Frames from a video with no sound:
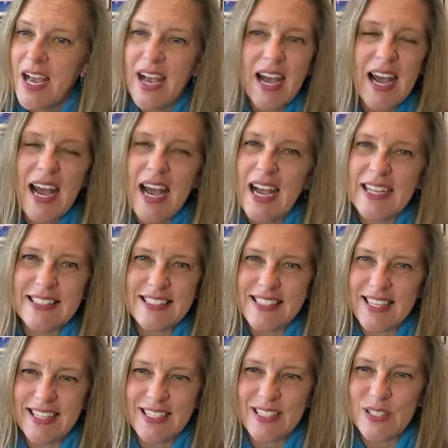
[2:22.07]

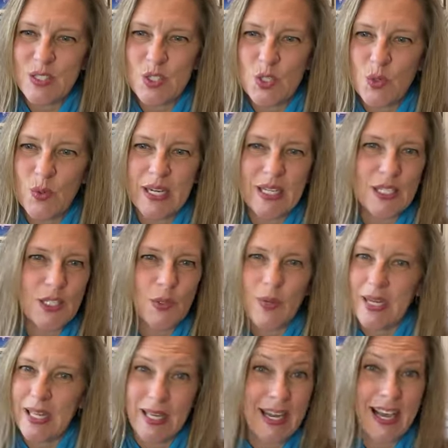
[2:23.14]
hindsight is
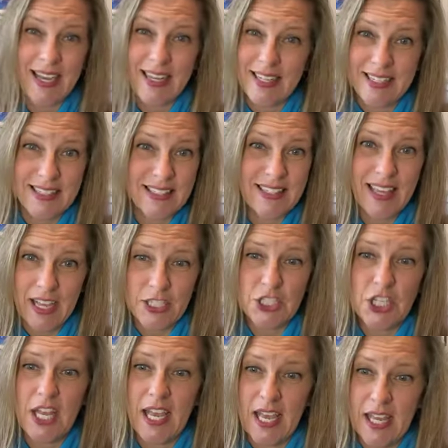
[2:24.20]
20/20, and I didn't catch
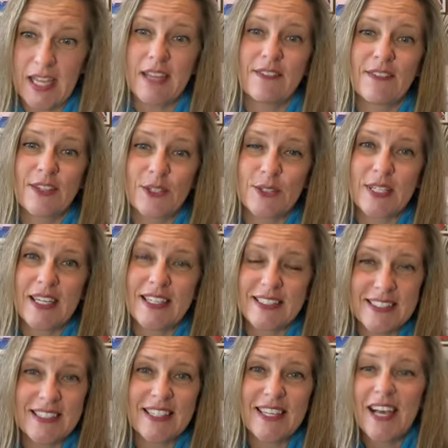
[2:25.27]
any of those
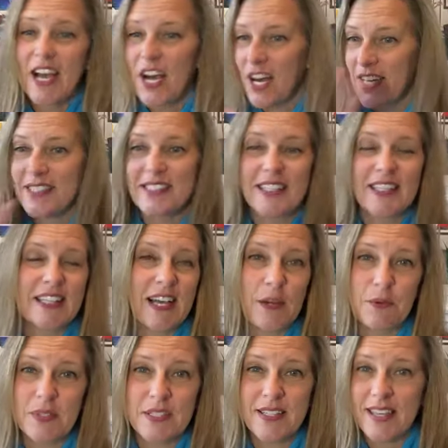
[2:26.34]
hints until I
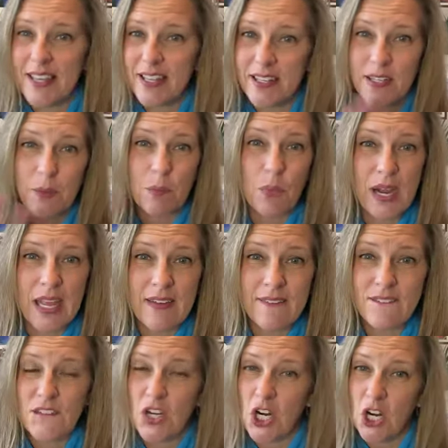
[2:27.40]
was into brain
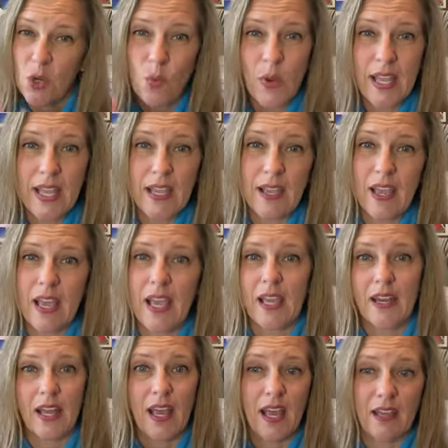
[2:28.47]
fog, weight gain,
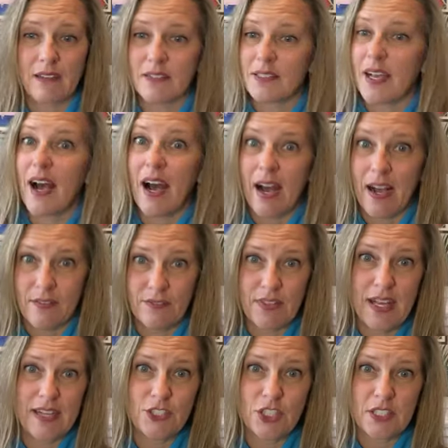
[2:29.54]
and hot
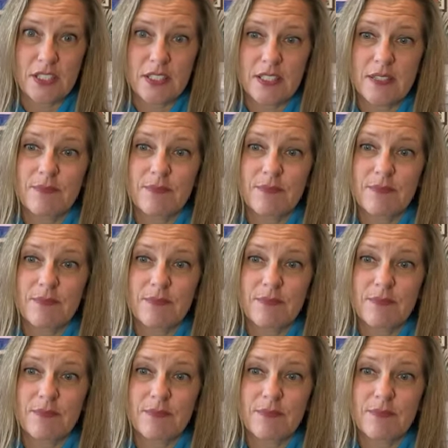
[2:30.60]
flashes.